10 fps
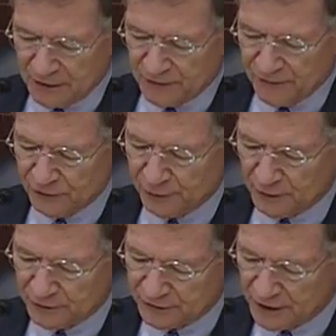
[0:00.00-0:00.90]
The first
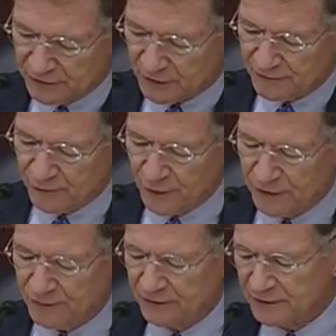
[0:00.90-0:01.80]
bill is H.R.
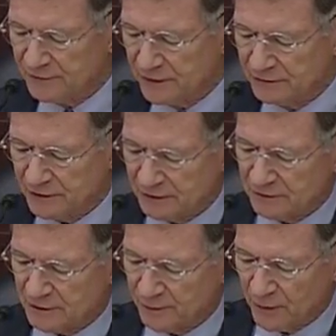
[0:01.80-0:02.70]
4376,
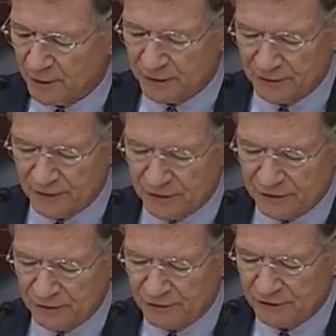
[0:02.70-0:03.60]
the Department of
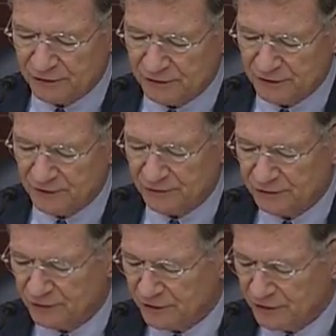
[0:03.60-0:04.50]
Energy Research
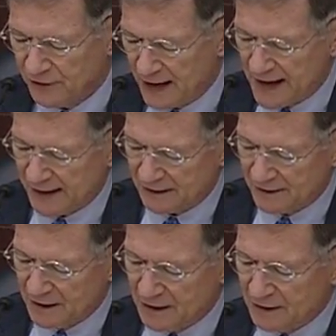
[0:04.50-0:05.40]
Infrastructure Act.
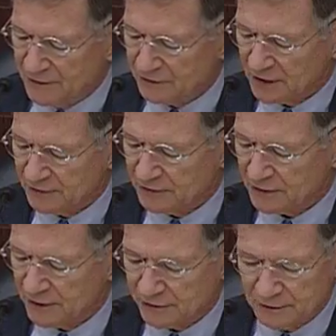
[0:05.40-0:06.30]
This
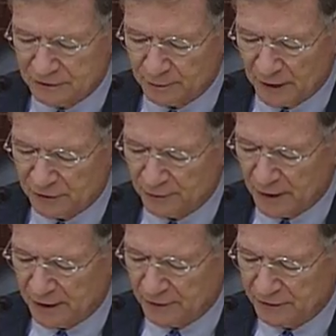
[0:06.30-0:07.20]
legislation, sponsored
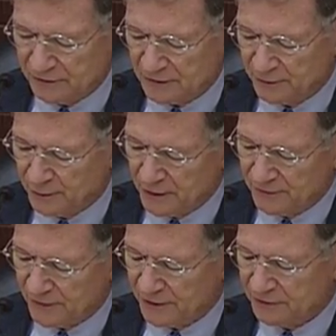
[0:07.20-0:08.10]
by Energy Subcommittee
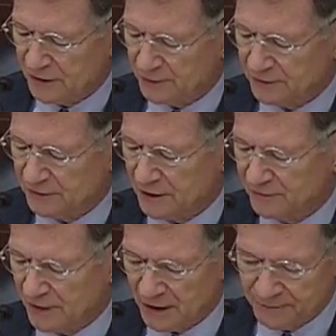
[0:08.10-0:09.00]
Vice Chairman
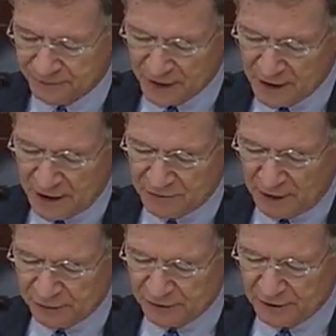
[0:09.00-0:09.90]
Steve Knight and
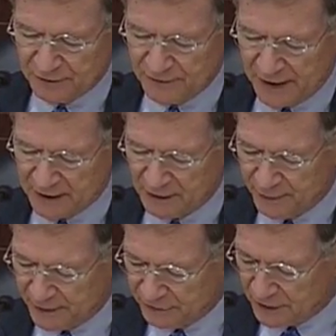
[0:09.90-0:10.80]
Representative Dan
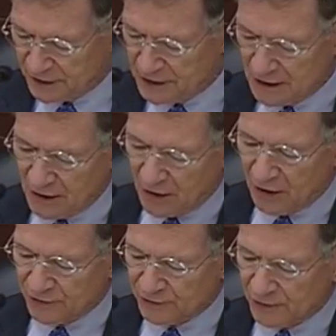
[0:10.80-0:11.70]
Lipinski,
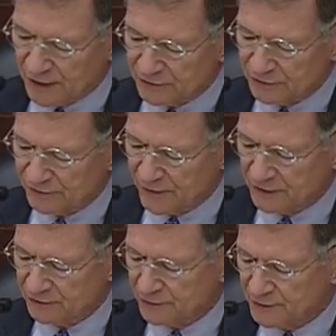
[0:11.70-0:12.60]
authorizes
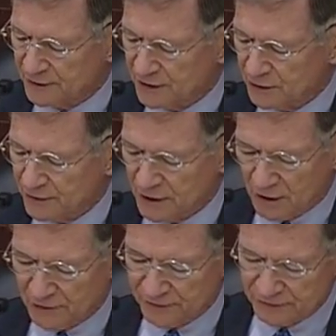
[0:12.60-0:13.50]
funds from the DOE
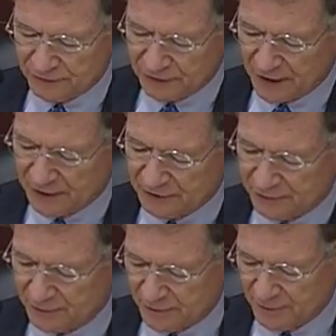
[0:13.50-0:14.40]
Office of
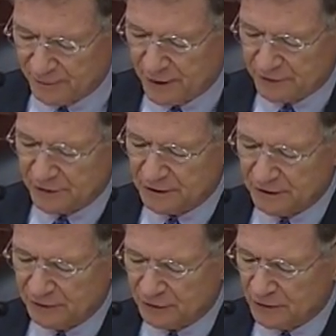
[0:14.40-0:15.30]
Science budget
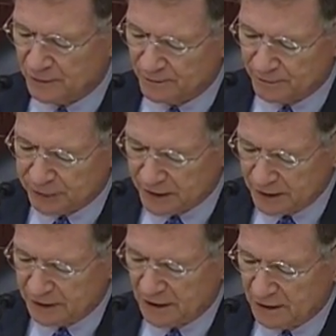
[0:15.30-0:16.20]
to
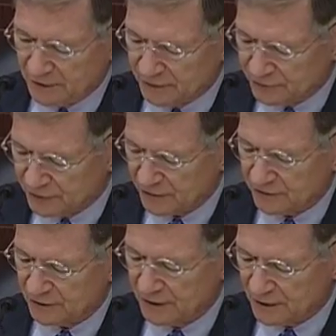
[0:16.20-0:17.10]
complete
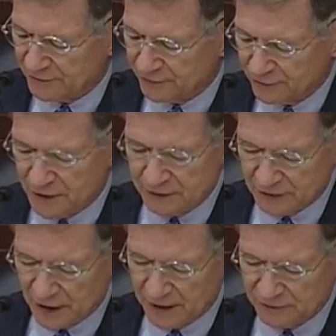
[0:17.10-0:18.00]
construction of 3
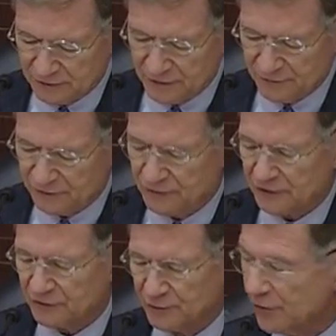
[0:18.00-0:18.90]
science
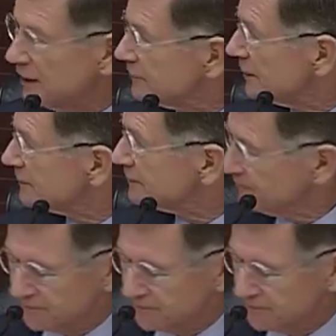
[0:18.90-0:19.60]
infrastructure projects.